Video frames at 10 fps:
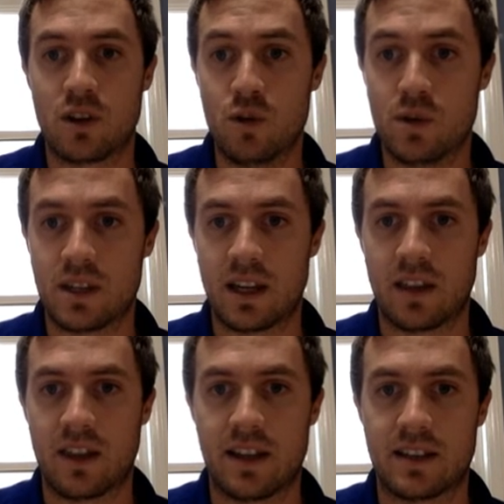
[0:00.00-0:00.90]

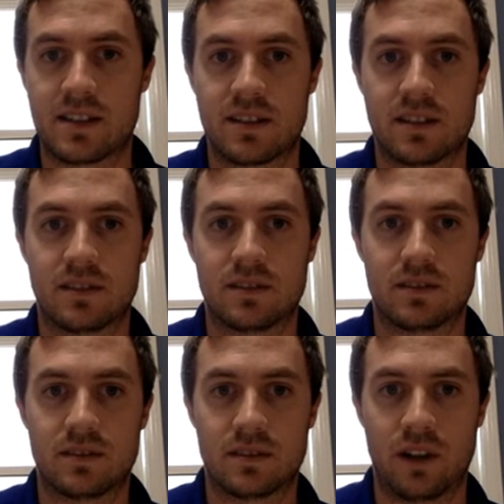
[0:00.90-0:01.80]
using this,
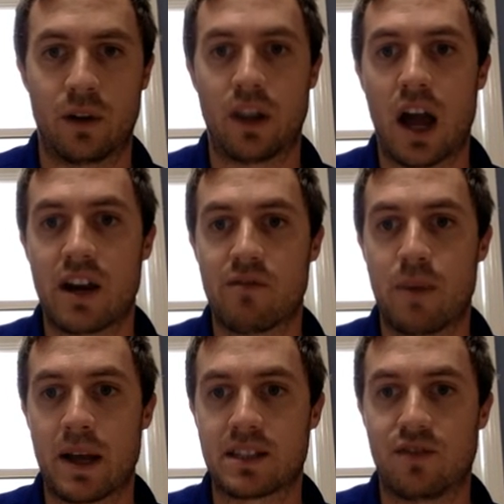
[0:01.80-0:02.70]
line of
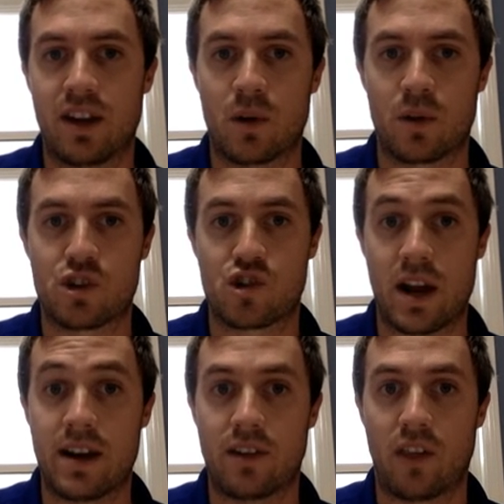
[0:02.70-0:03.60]
best fit or the
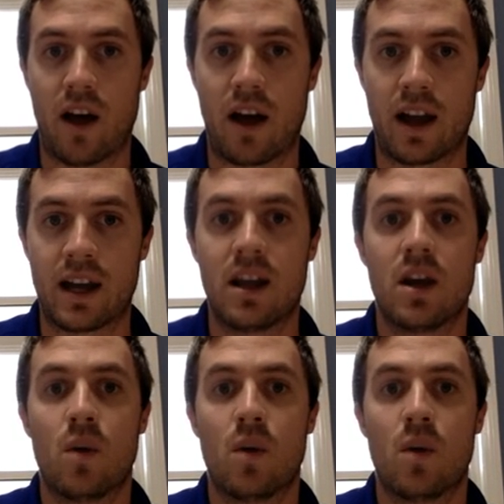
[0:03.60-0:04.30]
trend line.